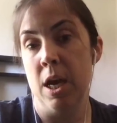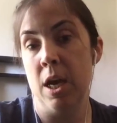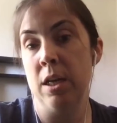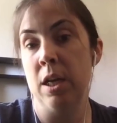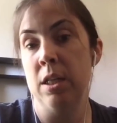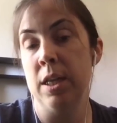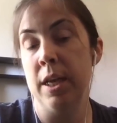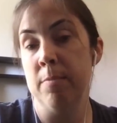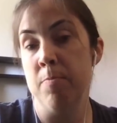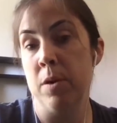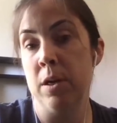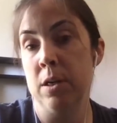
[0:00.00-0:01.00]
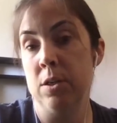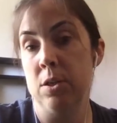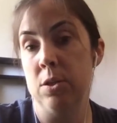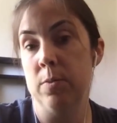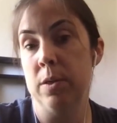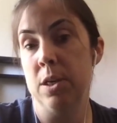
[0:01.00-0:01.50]
And unlike
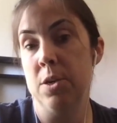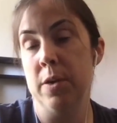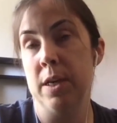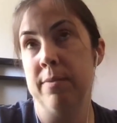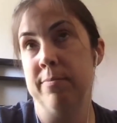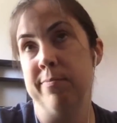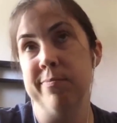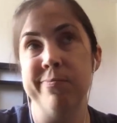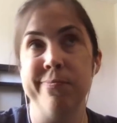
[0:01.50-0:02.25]
merch, where you can,